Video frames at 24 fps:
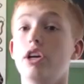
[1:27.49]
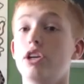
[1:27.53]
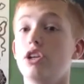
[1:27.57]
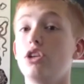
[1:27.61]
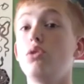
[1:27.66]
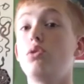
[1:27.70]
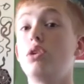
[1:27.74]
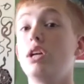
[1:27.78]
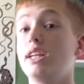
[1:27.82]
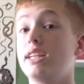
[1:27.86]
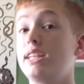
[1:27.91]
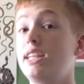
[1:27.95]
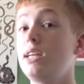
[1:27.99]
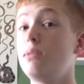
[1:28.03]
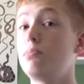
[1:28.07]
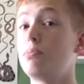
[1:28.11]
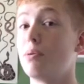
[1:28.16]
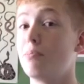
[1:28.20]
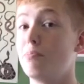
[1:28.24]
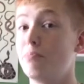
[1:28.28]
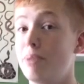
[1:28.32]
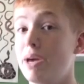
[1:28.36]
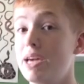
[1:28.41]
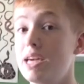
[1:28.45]
You can keep
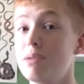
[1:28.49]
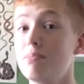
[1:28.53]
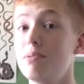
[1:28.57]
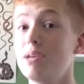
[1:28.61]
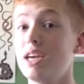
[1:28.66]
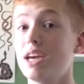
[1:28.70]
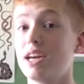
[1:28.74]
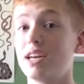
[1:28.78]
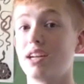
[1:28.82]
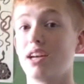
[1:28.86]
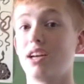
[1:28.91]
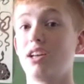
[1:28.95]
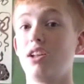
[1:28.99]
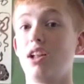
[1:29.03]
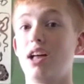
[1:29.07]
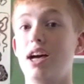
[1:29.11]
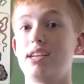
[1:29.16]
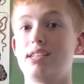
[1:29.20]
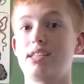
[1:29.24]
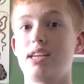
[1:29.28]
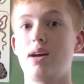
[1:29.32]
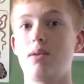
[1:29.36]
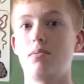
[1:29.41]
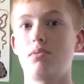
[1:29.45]
a baby in a
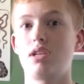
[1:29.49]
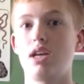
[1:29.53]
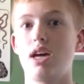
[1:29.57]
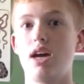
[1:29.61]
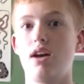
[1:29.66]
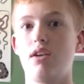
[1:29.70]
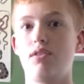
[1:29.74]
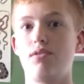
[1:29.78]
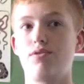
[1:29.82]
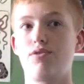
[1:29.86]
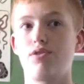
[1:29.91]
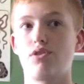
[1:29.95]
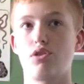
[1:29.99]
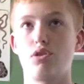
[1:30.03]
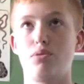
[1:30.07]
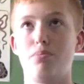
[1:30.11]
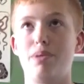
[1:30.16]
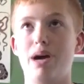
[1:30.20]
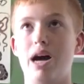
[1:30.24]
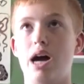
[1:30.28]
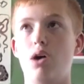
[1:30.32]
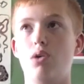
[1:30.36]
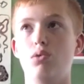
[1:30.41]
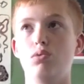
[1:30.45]
glass habitat for
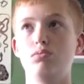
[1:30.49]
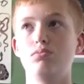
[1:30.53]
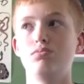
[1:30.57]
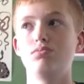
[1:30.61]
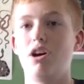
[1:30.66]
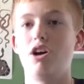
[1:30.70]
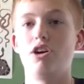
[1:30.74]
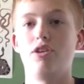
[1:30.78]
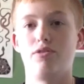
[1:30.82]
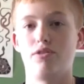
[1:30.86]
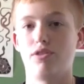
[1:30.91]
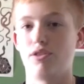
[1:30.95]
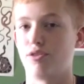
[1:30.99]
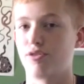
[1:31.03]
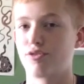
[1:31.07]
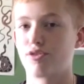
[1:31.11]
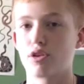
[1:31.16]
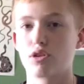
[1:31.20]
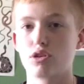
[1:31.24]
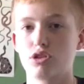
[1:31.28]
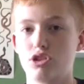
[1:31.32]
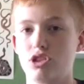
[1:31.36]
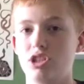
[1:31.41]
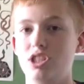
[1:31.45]
about the
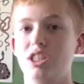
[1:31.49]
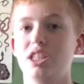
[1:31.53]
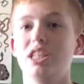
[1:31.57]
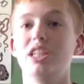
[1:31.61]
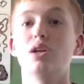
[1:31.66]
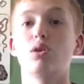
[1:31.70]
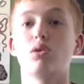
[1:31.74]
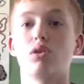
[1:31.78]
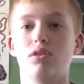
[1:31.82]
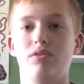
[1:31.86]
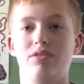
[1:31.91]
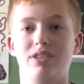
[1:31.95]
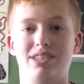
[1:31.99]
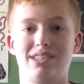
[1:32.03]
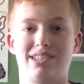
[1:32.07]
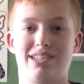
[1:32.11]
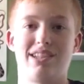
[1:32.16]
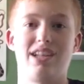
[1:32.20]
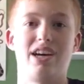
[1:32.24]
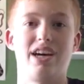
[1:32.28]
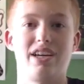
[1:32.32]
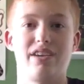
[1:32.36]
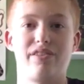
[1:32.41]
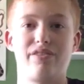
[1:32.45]
first year of its
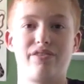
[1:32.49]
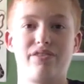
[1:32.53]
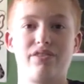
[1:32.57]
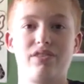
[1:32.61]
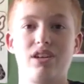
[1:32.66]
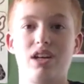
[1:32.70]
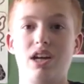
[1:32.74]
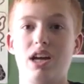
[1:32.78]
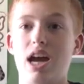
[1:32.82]
life.